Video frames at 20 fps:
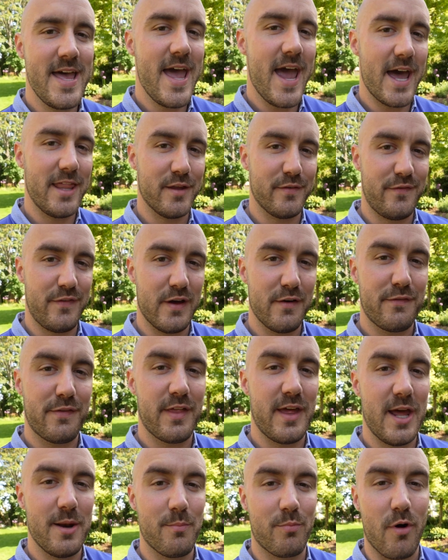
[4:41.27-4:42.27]
And the
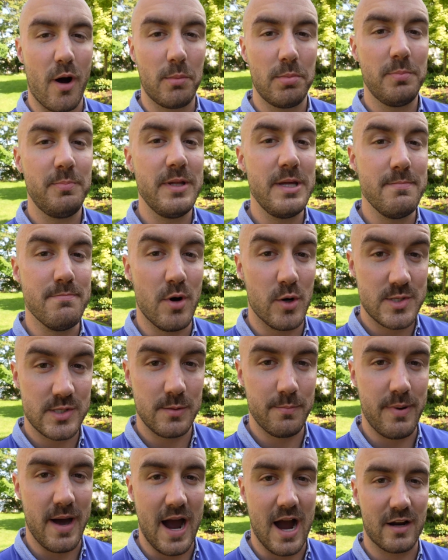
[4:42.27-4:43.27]
fifth, and probably most
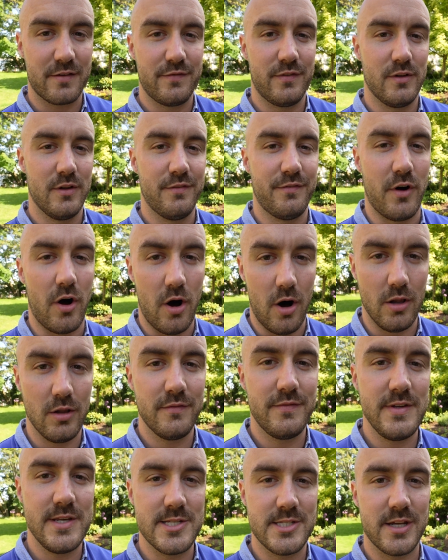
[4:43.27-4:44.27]
impactful of all
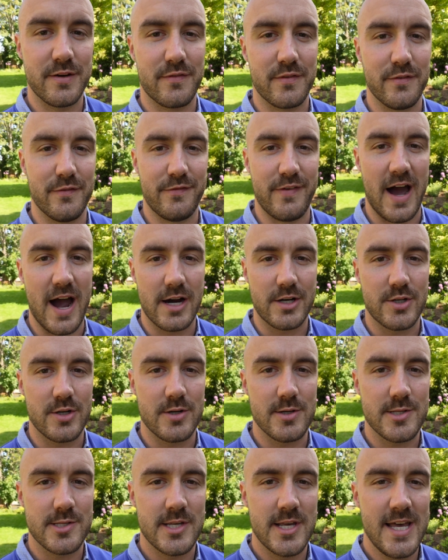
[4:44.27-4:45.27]
of these different
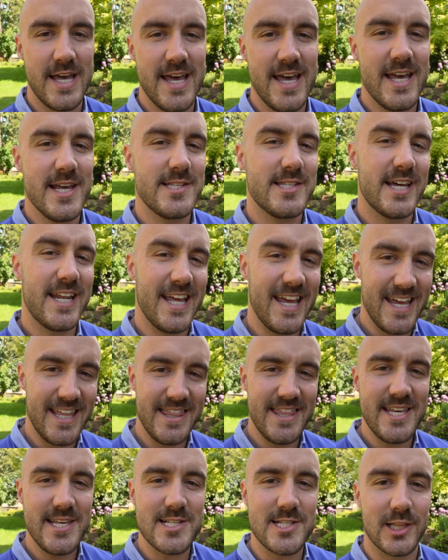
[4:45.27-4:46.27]
factors, is that
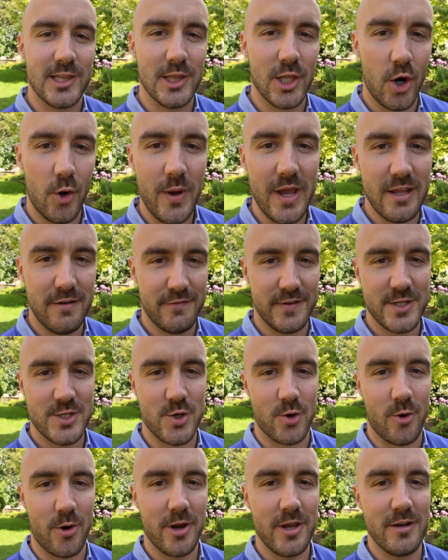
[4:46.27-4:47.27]
in these low
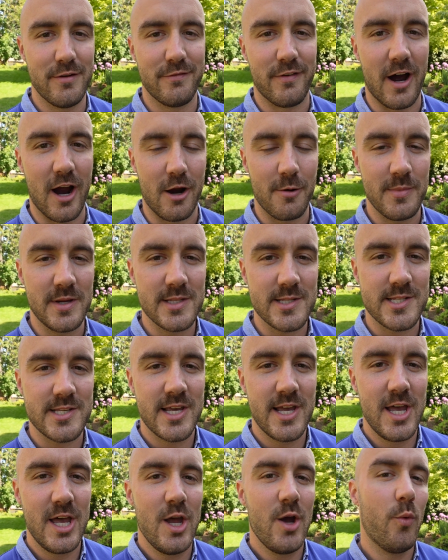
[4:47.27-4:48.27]
inventory environments,
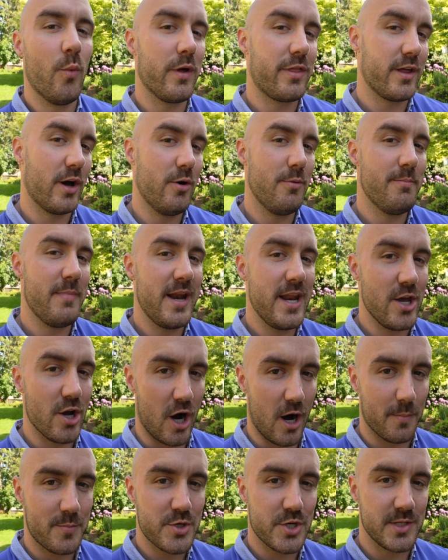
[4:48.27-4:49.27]
without many
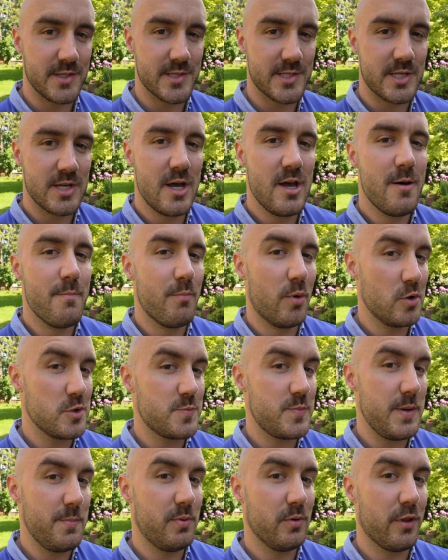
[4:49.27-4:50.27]
options, most
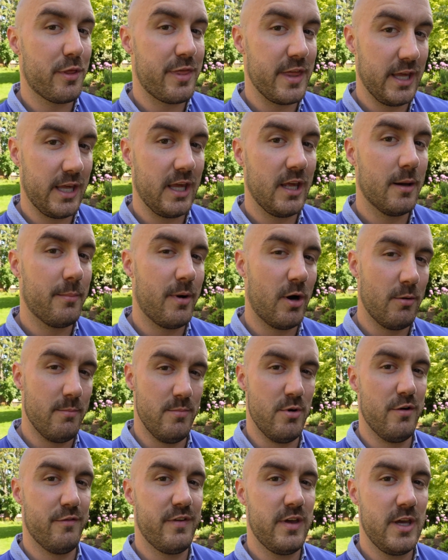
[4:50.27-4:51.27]
people thinking about
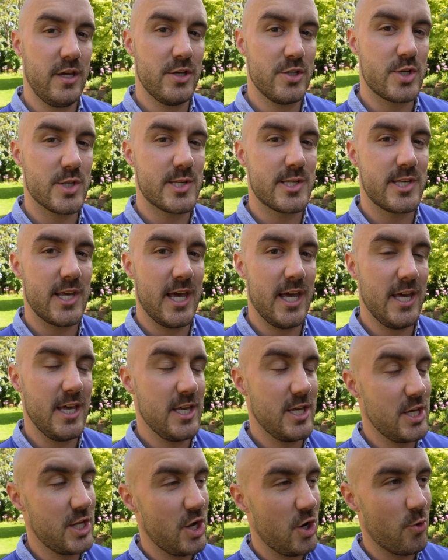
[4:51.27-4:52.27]
moving just say,
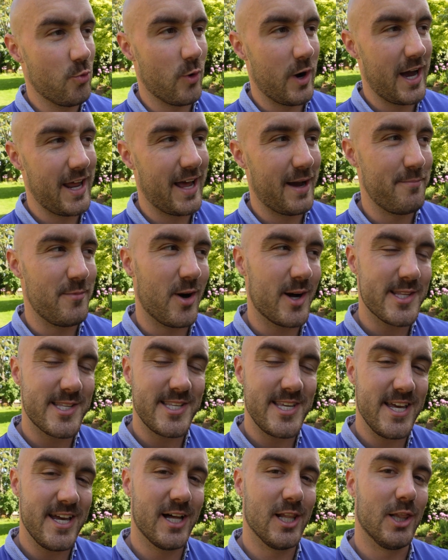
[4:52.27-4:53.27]
you know what, I'm not
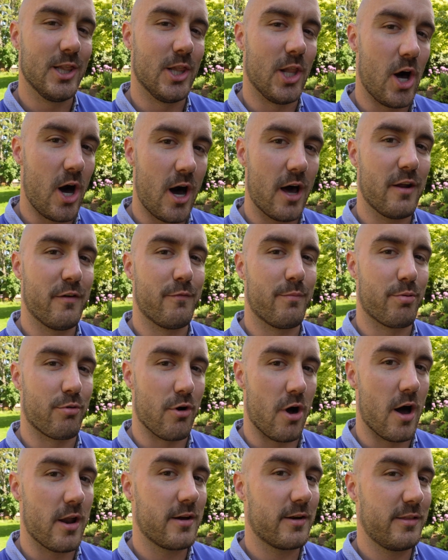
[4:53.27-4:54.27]
seeing a lot of
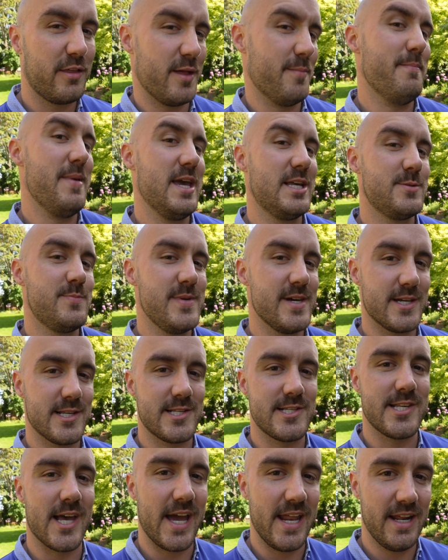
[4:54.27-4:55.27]
product that makes me
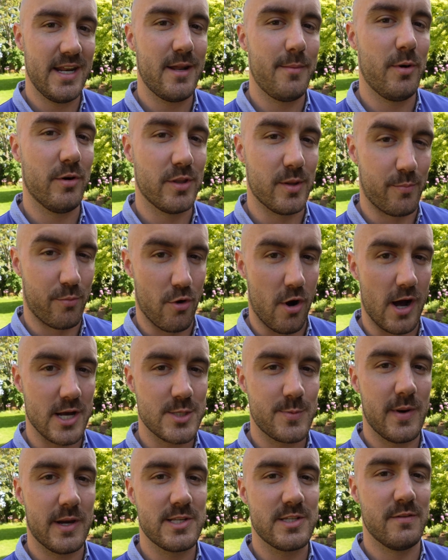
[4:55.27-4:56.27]
excited about the
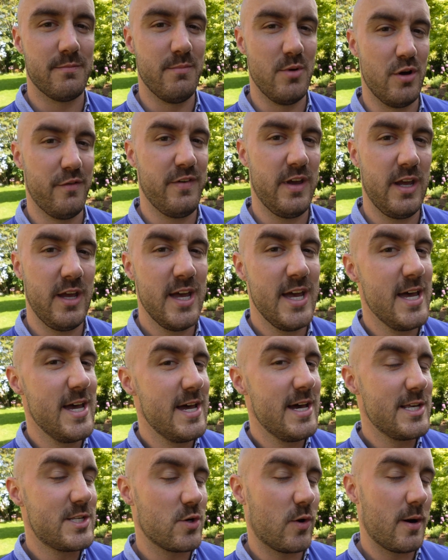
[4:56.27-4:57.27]
prospects of moving,
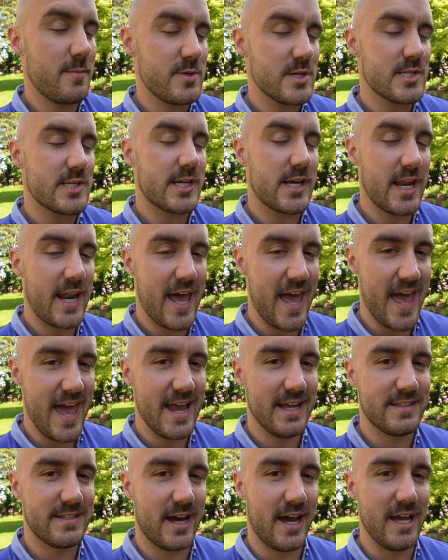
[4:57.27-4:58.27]
so I'm just gonna
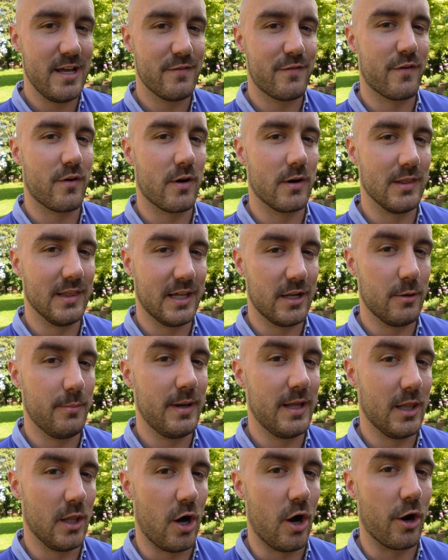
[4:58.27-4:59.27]
hang tight for a little
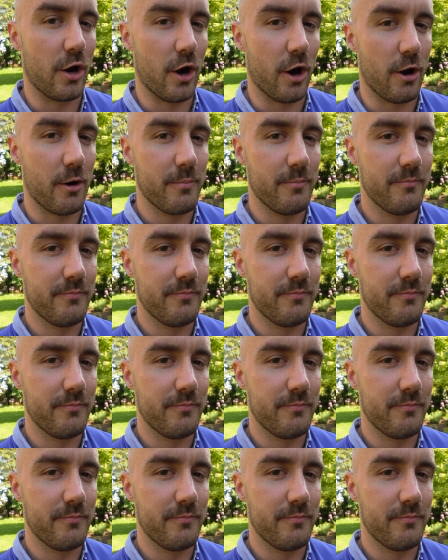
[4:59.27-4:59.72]
bit longer.